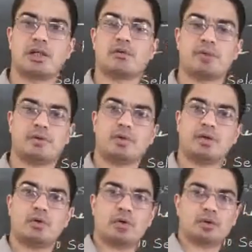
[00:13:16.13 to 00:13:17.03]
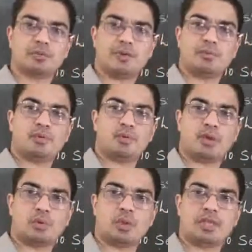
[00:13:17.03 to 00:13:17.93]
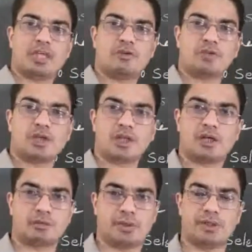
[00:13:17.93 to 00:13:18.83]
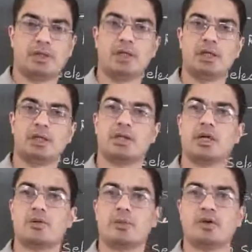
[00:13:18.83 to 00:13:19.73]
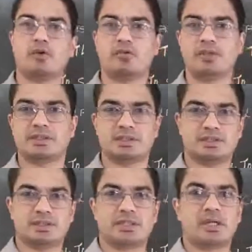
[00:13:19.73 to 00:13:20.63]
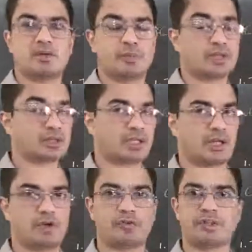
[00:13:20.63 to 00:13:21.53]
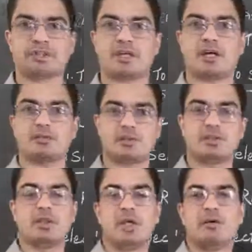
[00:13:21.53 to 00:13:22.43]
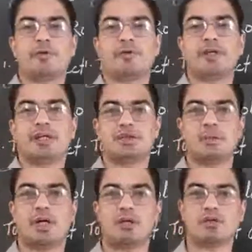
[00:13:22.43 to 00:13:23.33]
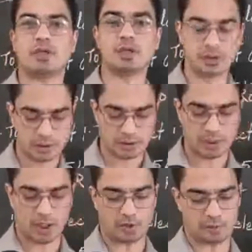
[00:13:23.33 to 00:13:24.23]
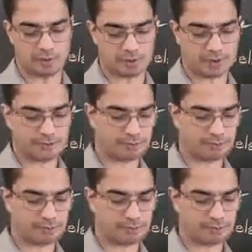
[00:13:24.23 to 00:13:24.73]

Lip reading: government, but all the people who are working with the government officers, the government office staffs, everybody is part of the government.